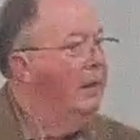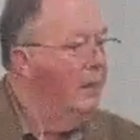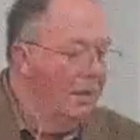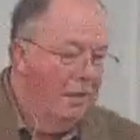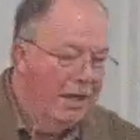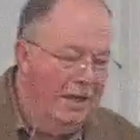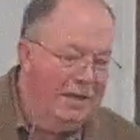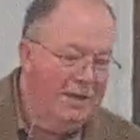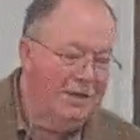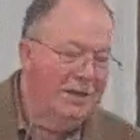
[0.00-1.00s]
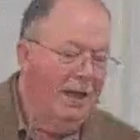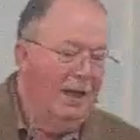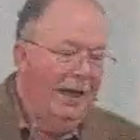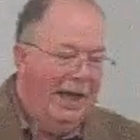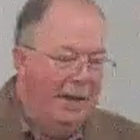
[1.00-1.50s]
There is
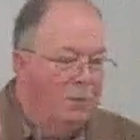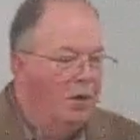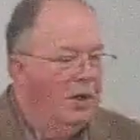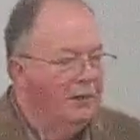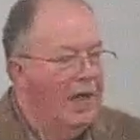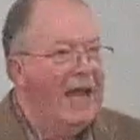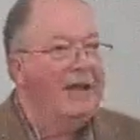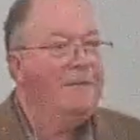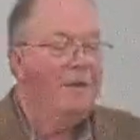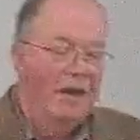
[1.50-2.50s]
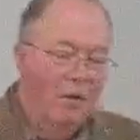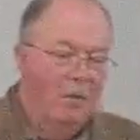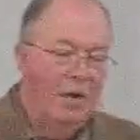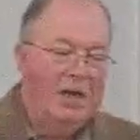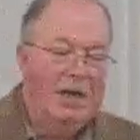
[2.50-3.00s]
a book of life
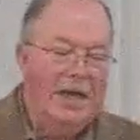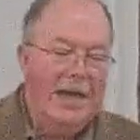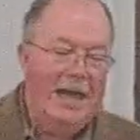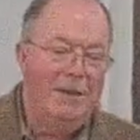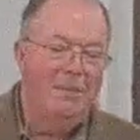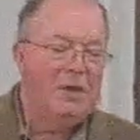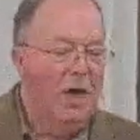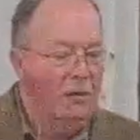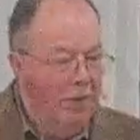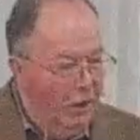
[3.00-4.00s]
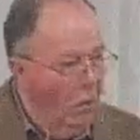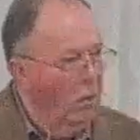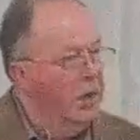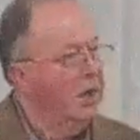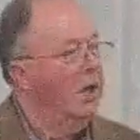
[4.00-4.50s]
where the names are
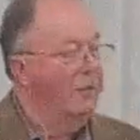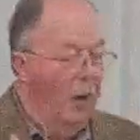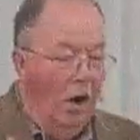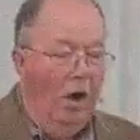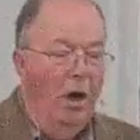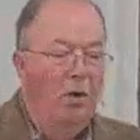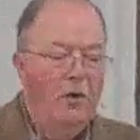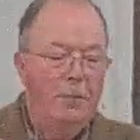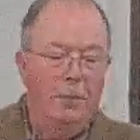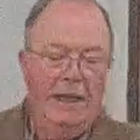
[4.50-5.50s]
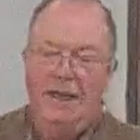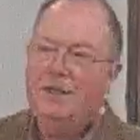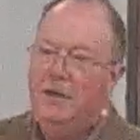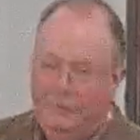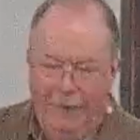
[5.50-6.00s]
recorded of all who place
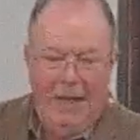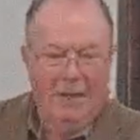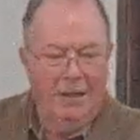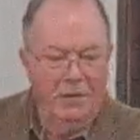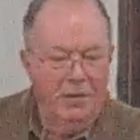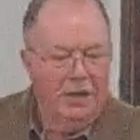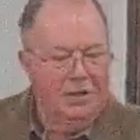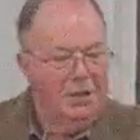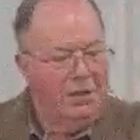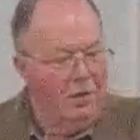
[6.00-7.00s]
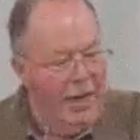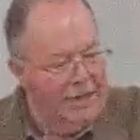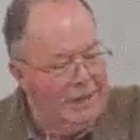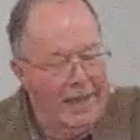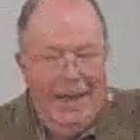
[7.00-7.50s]
their faith in Jesus
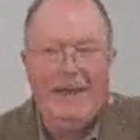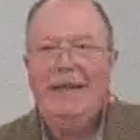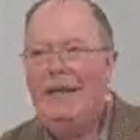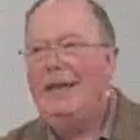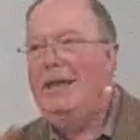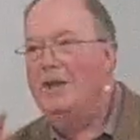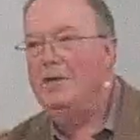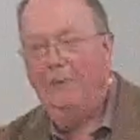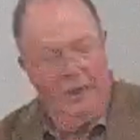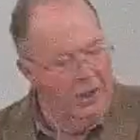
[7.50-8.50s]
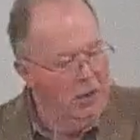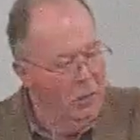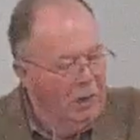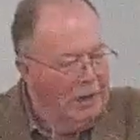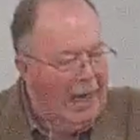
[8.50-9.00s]
Christ and in his finished
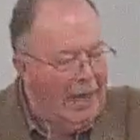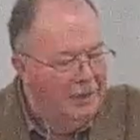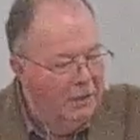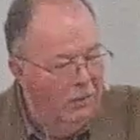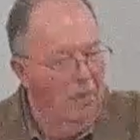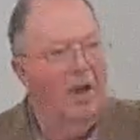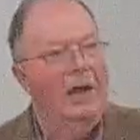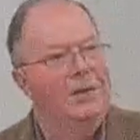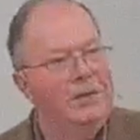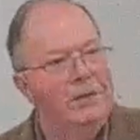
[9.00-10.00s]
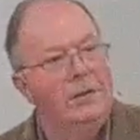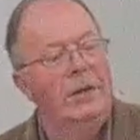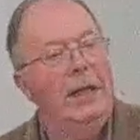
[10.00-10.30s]
work on the cross.